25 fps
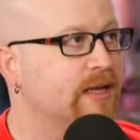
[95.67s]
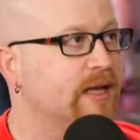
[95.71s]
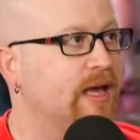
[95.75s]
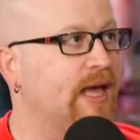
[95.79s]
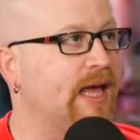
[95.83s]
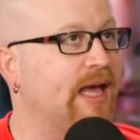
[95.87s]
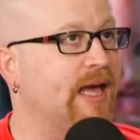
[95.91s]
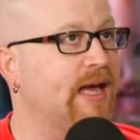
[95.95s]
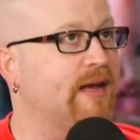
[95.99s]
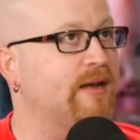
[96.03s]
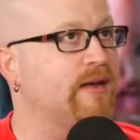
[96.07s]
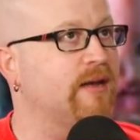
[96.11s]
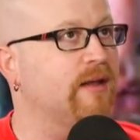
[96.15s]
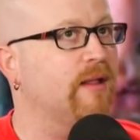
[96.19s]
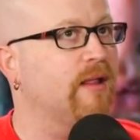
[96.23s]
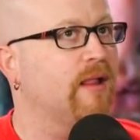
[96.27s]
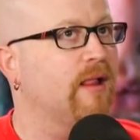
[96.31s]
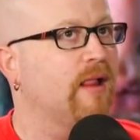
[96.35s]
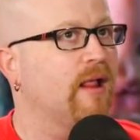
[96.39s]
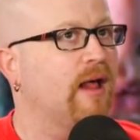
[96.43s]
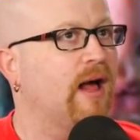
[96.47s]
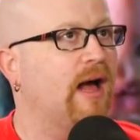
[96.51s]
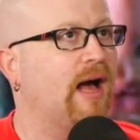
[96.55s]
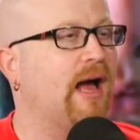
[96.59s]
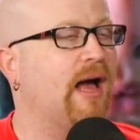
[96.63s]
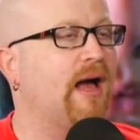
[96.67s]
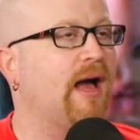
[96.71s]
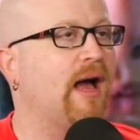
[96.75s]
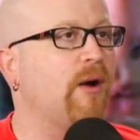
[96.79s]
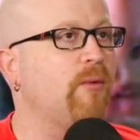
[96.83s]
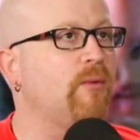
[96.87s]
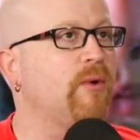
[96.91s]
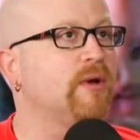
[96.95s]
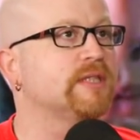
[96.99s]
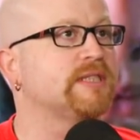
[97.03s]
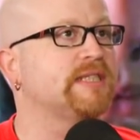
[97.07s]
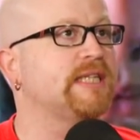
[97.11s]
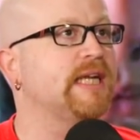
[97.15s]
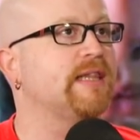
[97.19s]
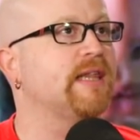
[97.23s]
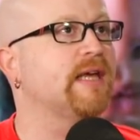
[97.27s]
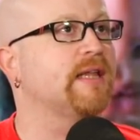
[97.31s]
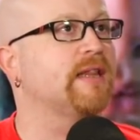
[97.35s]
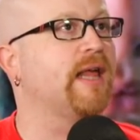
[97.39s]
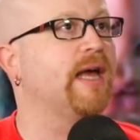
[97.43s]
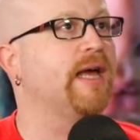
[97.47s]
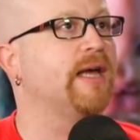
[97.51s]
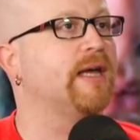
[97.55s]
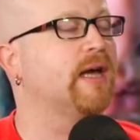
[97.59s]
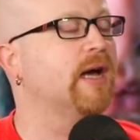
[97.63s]
and I, I will say that
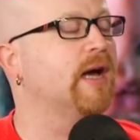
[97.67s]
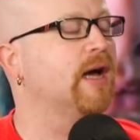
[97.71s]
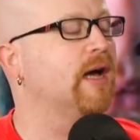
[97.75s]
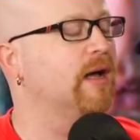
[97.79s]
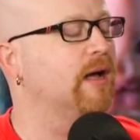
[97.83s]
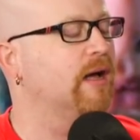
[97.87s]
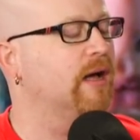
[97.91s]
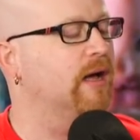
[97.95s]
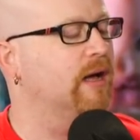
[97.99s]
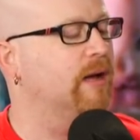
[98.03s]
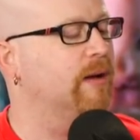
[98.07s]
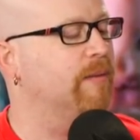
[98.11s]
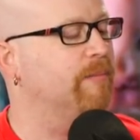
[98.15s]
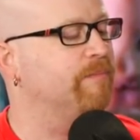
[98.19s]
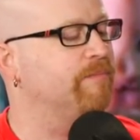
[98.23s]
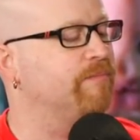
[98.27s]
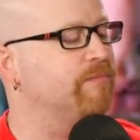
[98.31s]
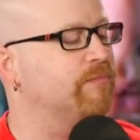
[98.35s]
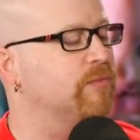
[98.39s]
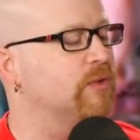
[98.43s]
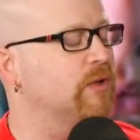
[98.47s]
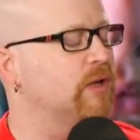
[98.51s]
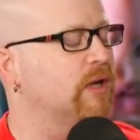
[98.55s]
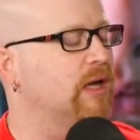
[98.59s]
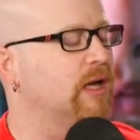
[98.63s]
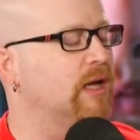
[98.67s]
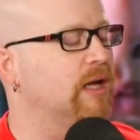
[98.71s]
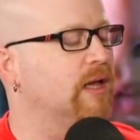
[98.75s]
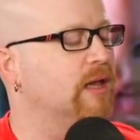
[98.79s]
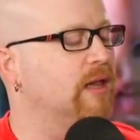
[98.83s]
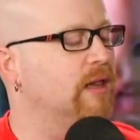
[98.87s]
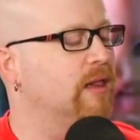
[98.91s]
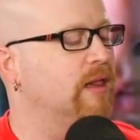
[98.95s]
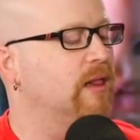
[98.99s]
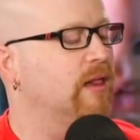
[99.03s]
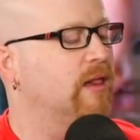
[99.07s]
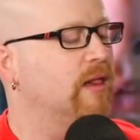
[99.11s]
like uh, um, uh,